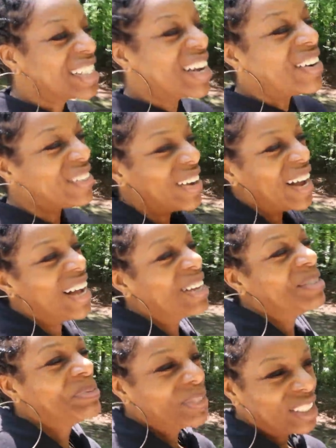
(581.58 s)
So
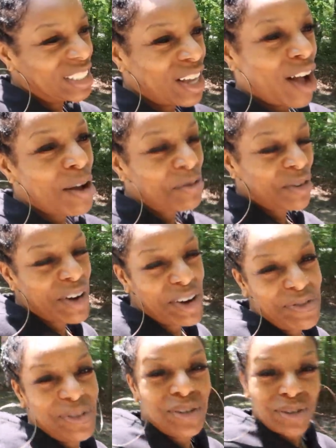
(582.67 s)
I'm
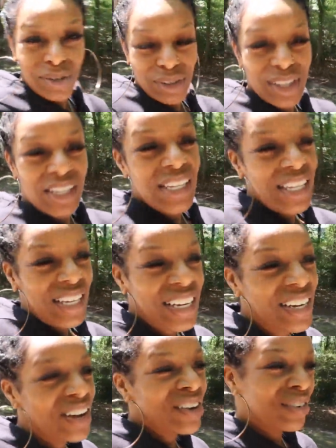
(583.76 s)
grateful,
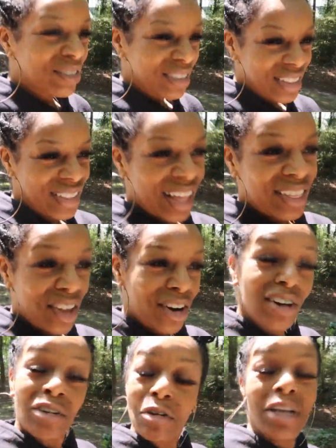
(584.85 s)
you know, that
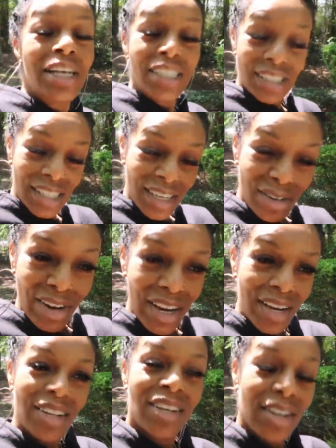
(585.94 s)
they're
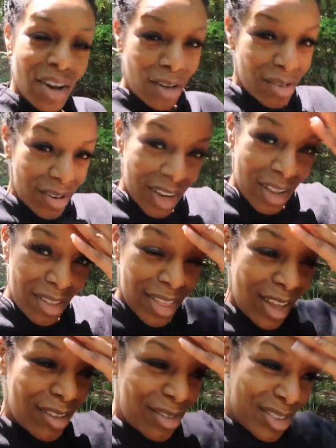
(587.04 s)
considerate, you know, and
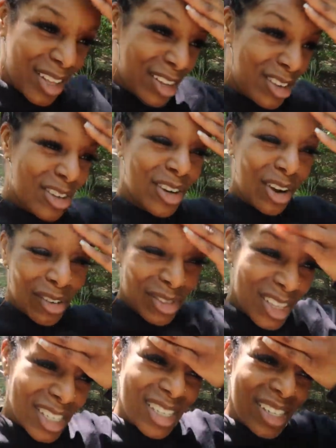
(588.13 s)
they you know,
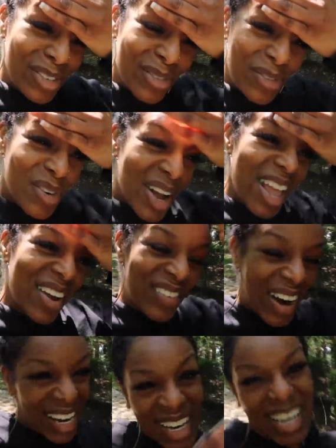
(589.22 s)
this little forehead
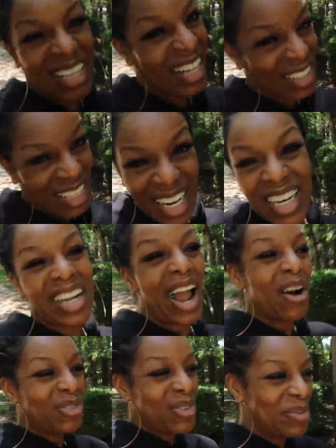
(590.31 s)
right here, they look
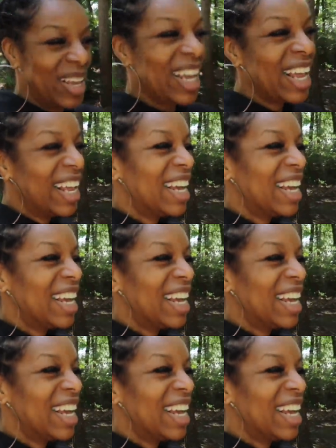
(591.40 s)
out for me.